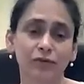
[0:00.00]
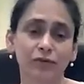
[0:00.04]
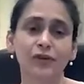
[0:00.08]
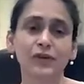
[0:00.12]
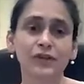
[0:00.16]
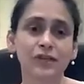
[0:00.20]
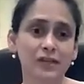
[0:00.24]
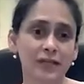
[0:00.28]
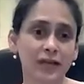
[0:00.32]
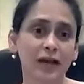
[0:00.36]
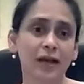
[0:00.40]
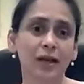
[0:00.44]

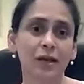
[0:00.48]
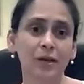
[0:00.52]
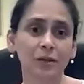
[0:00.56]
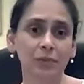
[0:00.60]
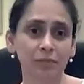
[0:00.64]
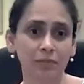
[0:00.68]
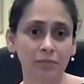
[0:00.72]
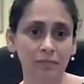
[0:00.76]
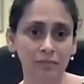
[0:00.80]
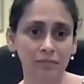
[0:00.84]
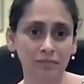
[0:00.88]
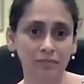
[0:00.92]
first
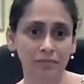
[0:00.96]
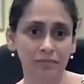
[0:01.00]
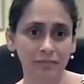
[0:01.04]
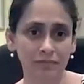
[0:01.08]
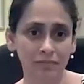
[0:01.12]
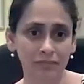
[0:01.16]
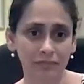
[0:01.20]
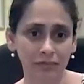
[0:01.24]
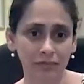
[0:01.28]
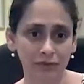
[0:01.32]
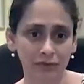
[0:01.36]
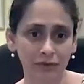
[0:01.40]
time
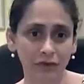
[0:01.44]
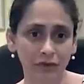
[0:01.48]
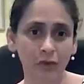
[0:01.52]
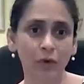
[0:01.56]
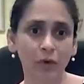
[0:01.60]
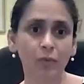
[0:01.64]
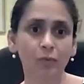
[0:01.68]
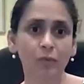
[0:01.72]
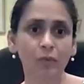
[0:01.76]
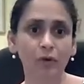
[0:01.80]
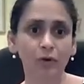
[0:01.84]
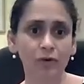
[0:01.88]
to
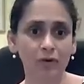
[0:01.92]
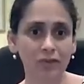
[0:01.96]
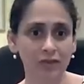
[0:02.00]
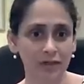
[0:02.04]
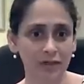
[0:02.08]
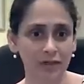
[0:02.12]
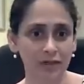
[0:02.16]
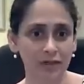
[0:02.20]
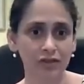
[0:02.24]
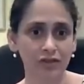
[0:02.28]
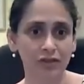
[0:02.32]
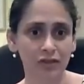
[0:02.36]
therapy or
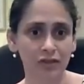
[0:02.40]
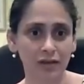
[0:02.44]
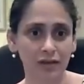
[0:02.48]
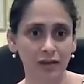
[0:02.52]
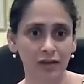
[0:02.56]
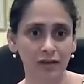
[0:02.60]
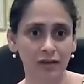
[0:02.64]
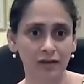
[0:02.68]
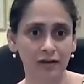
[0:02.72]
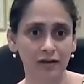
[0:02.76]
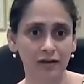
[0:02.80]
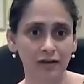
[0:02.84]
such, an